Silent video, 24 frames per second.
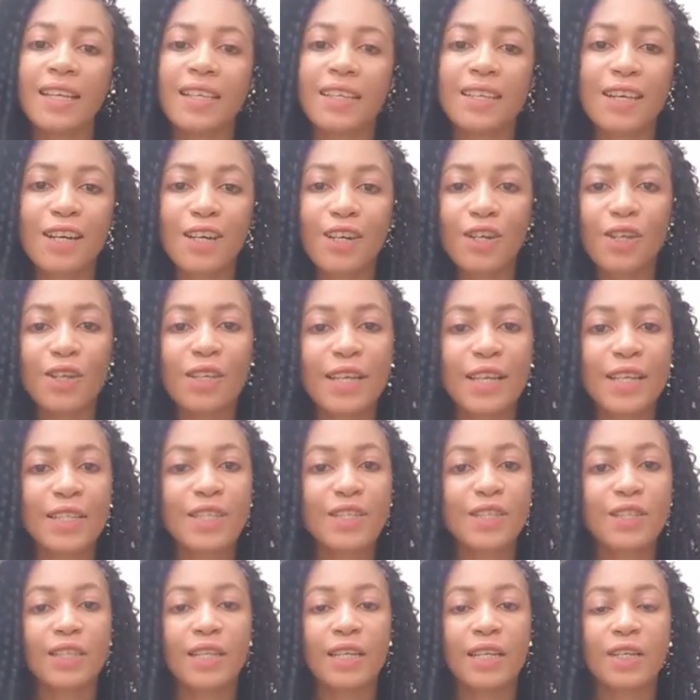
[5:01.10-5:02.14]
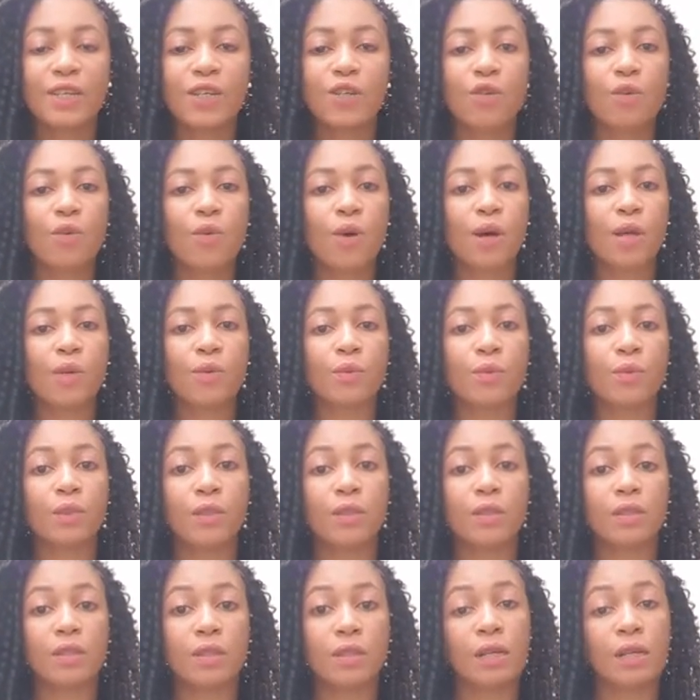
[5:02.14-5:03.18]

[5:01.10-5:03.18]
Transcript: Thank God that today no one would